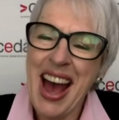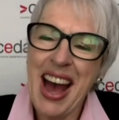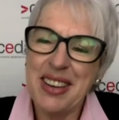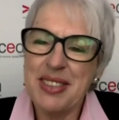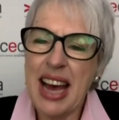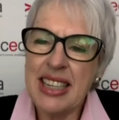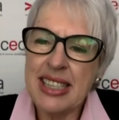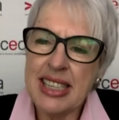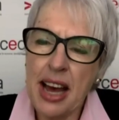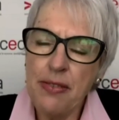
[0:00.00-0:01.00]
And
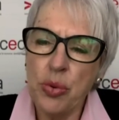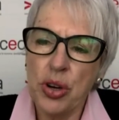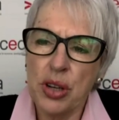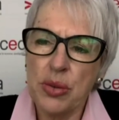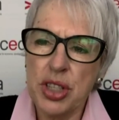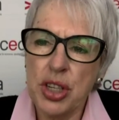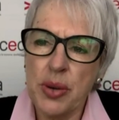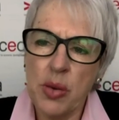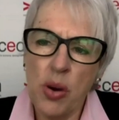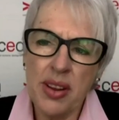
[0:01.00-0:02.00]
Safe Work was
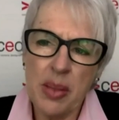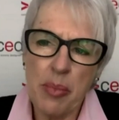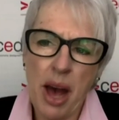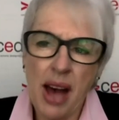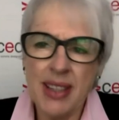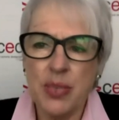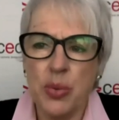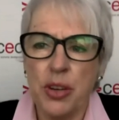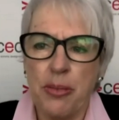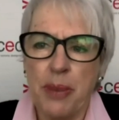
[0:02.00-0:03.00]
doing what in the past
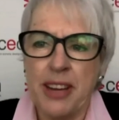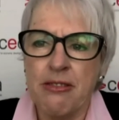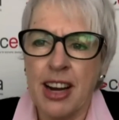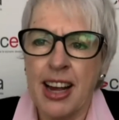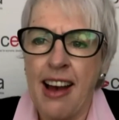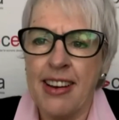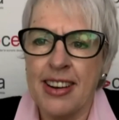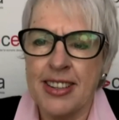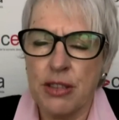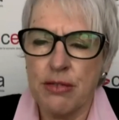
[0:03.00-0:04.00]
would have been regarded
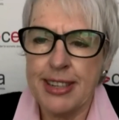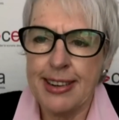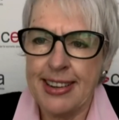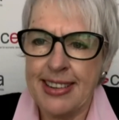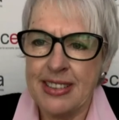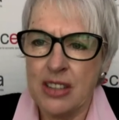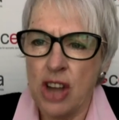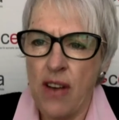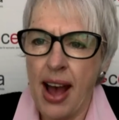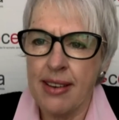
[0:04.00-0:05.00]
as a really, you
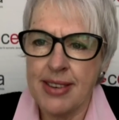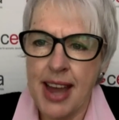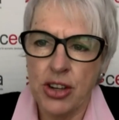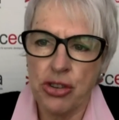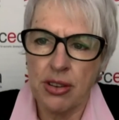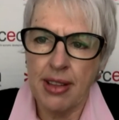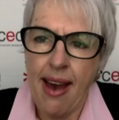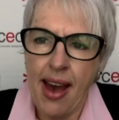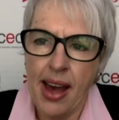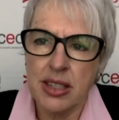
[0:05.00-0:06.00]
know, unnatural
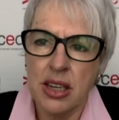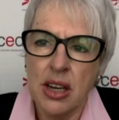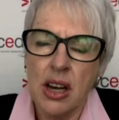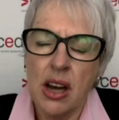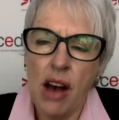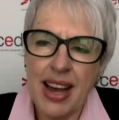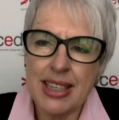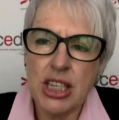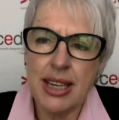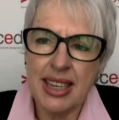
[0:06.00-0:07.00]
act of
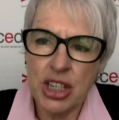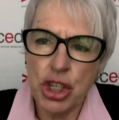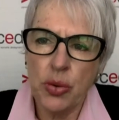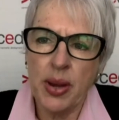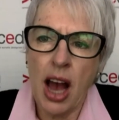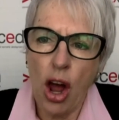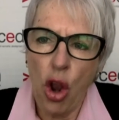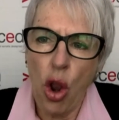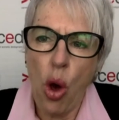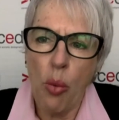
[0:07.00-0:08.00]
actually issuing a
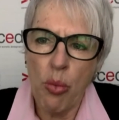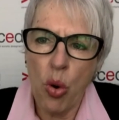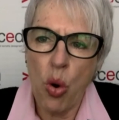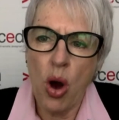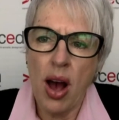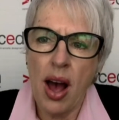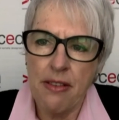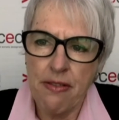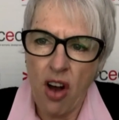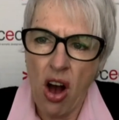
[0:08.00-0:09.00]
lot more
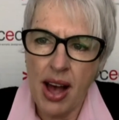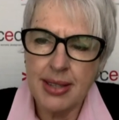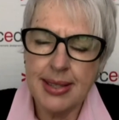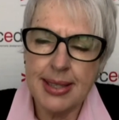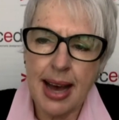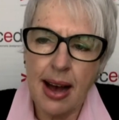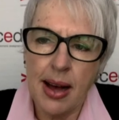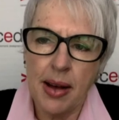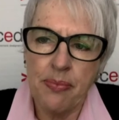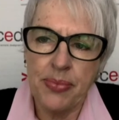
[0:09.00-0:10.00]
advice
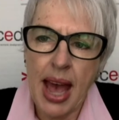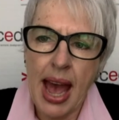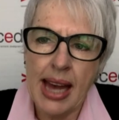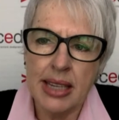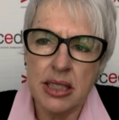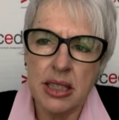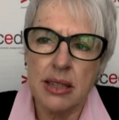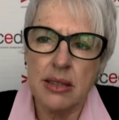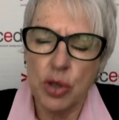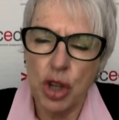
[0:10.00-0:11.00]
and,
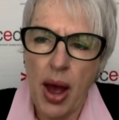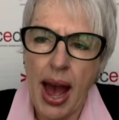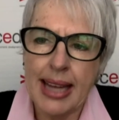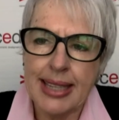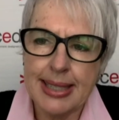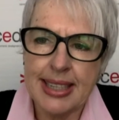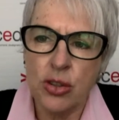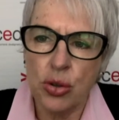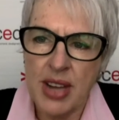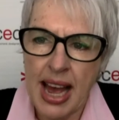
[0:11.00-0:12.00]
you know, a
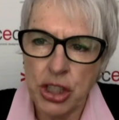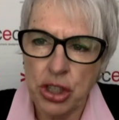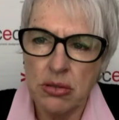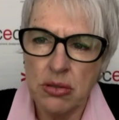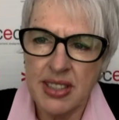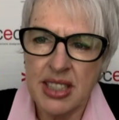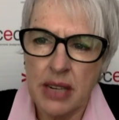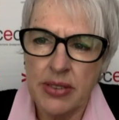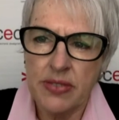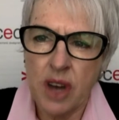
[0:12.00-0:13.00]
single national
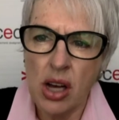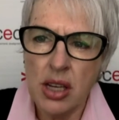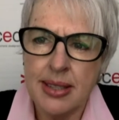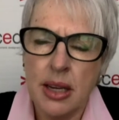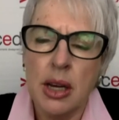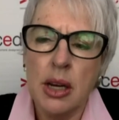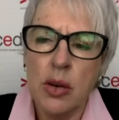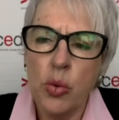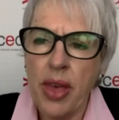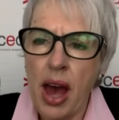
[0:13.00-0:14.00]
set of advice
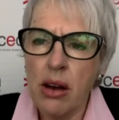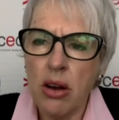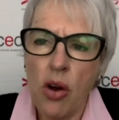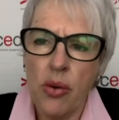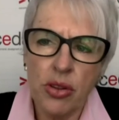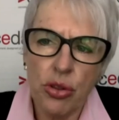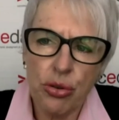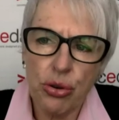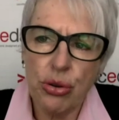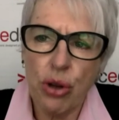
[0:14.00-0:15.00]
without going
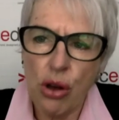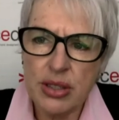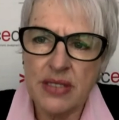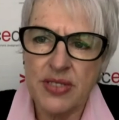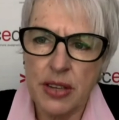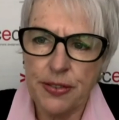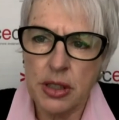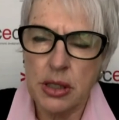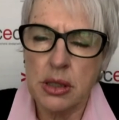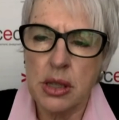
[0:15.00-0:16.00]
through lots of
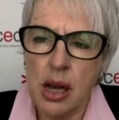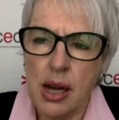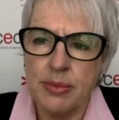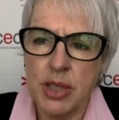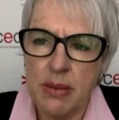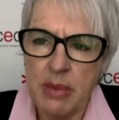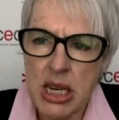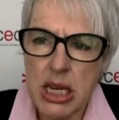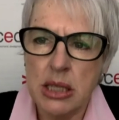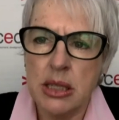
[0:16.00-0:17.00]
different
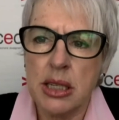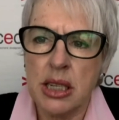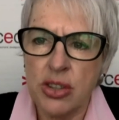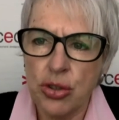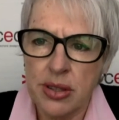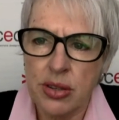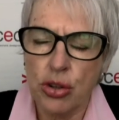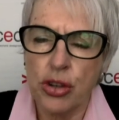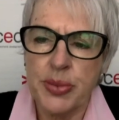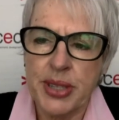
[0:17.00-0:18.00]
committees and interest
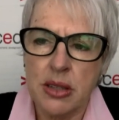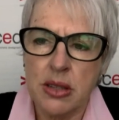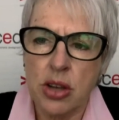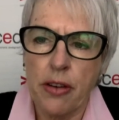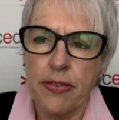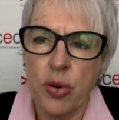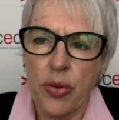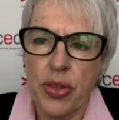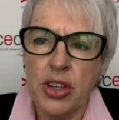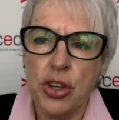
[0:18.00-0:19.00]
groups and so
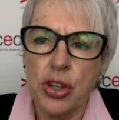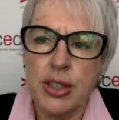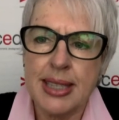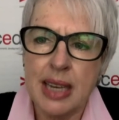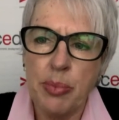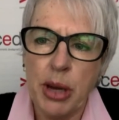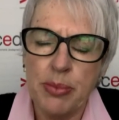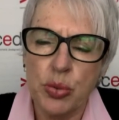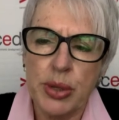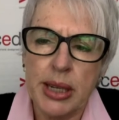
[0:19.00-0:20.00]
forth. And you could see
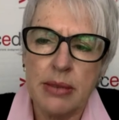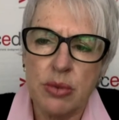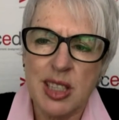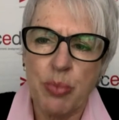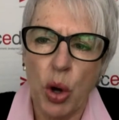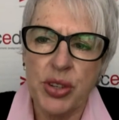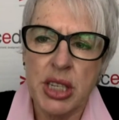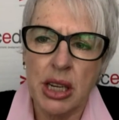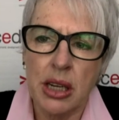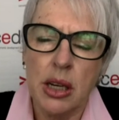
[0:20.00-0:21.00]
people really
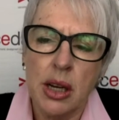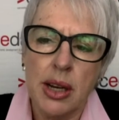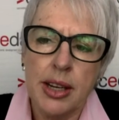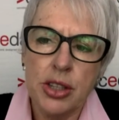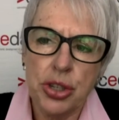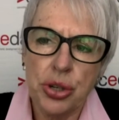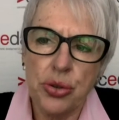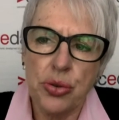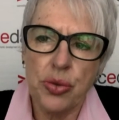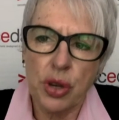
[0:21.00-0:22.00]
responding
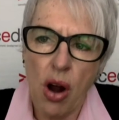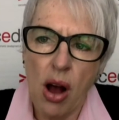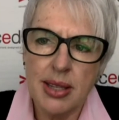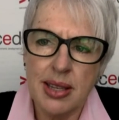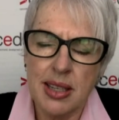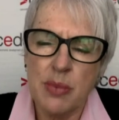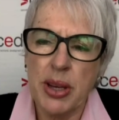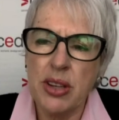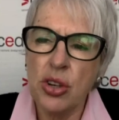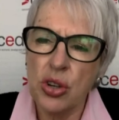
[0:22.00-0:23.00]
to the crisis,
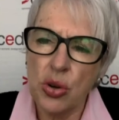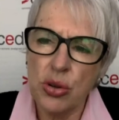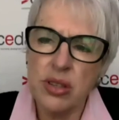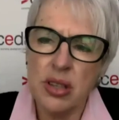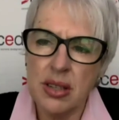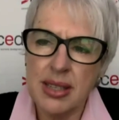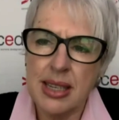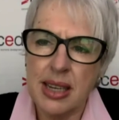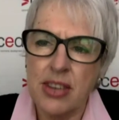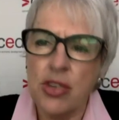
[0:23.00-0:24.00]
but you could also
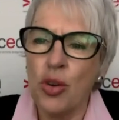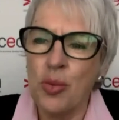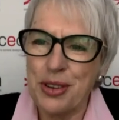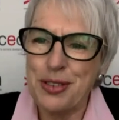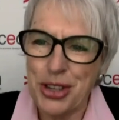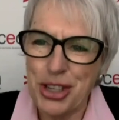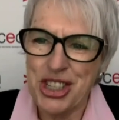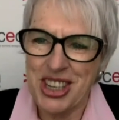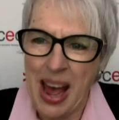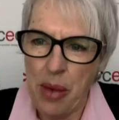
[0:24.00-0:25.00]
see norm
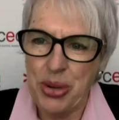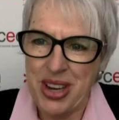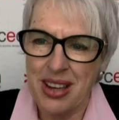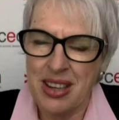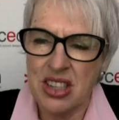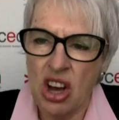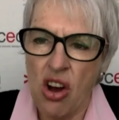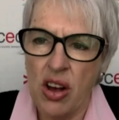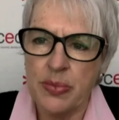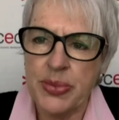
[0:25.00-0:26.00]
reversion happening at
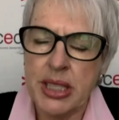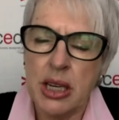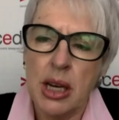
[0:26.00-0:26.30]
times.